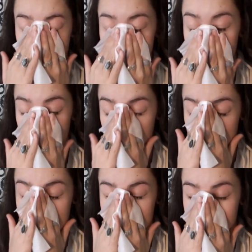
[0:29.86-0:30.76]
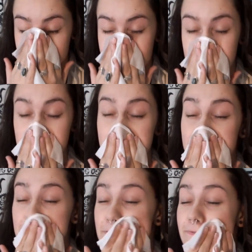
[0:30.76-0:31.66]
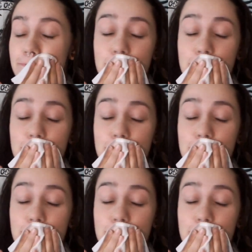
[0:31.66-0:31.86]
wet wipe, nothing special.